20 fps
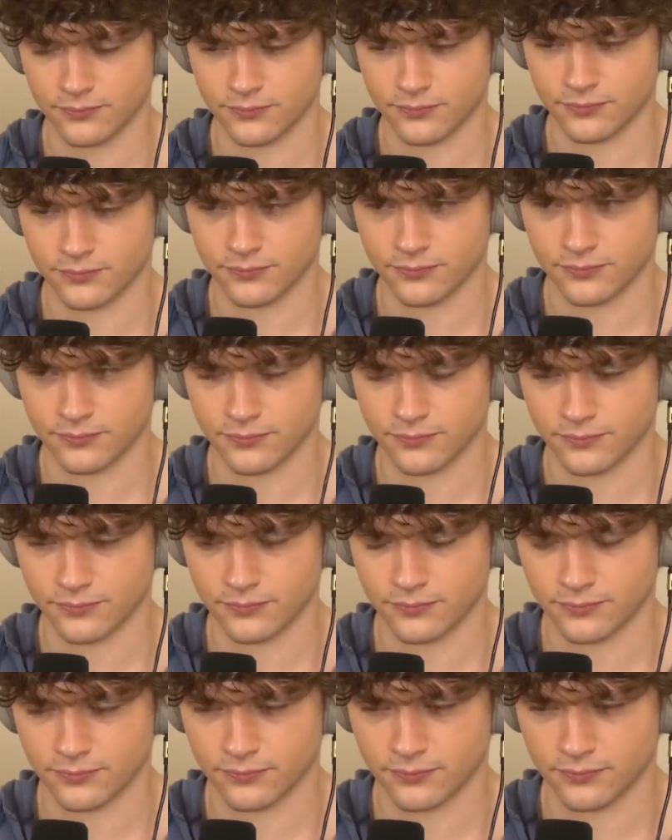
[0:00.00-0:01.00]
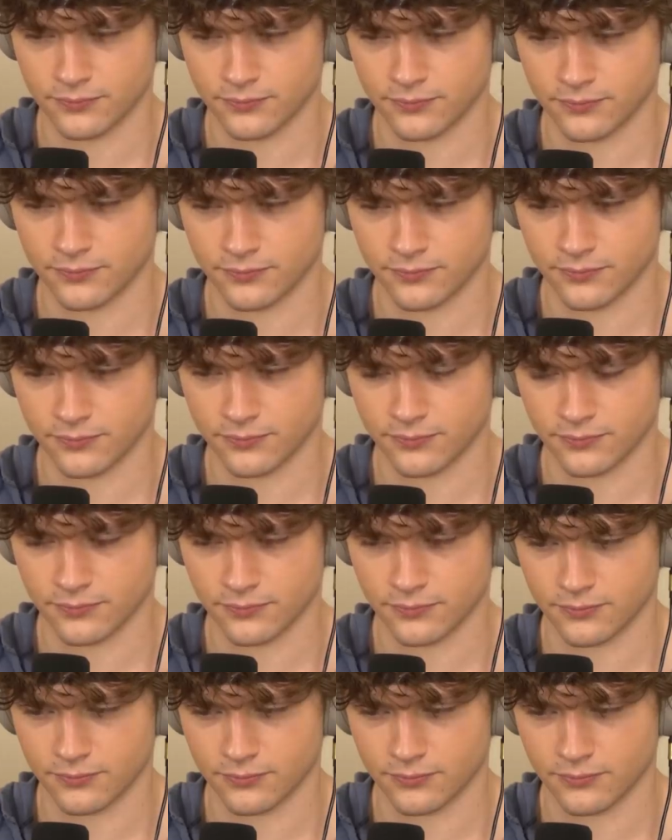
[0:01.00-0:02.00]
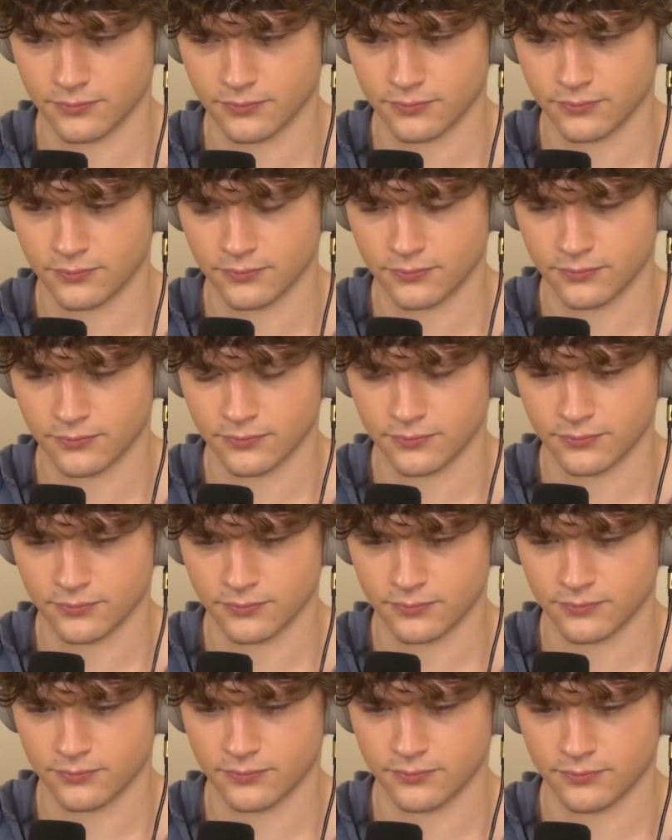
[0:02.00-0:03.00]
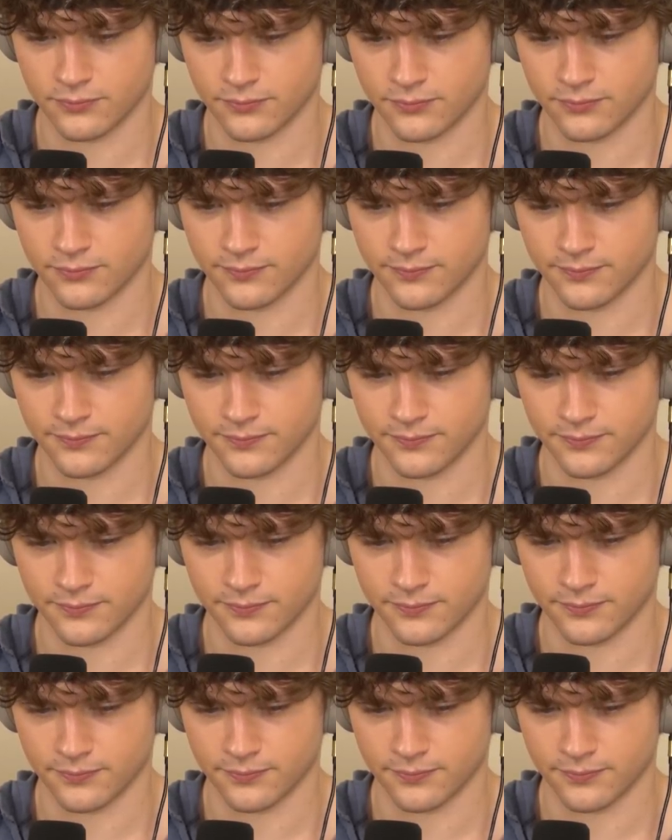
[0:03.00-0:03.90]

This person isn't speaking.